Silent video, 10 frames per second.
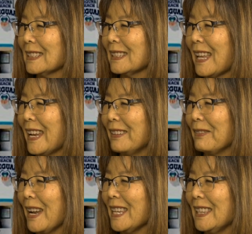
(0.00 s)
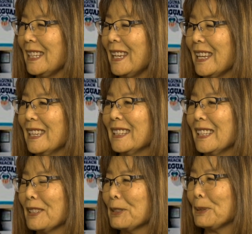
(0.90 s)
light right at the end
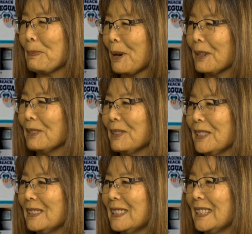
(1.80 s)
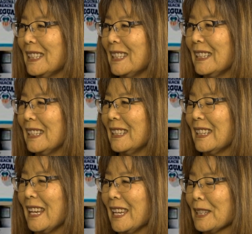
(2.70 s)
and the sparkle you see
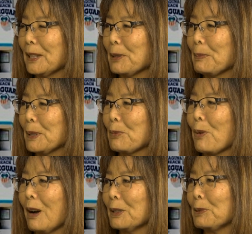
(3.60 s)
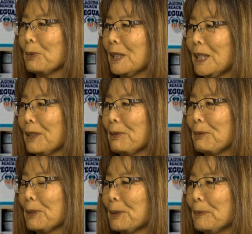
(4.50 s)
and a little bit of water running
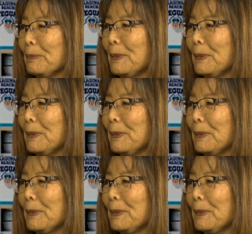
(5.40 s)
through.